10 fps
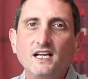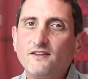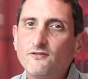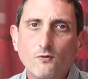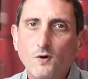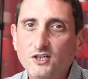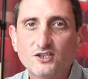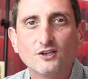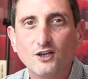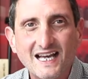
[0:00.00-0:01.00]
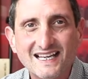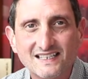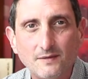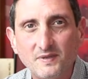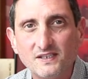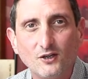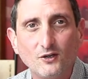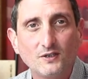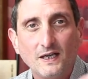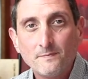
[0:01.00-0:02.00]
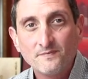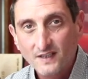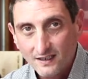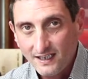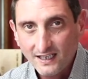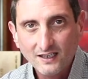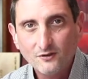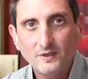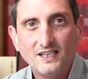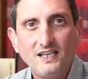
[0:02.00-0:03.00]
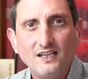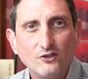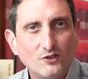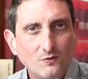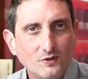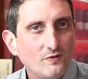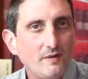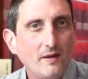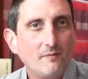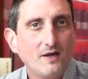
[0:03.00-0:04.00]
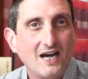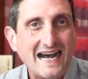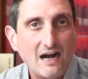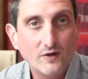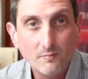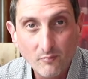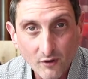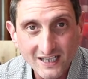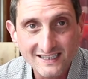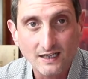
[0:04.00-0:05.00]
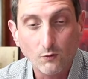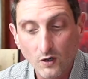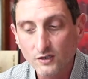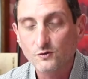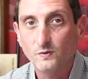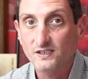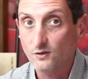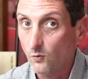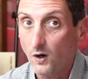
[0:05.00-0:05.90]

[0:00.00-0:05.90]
If you watched the last episode, linking to it here, you would remember how impressed I was with the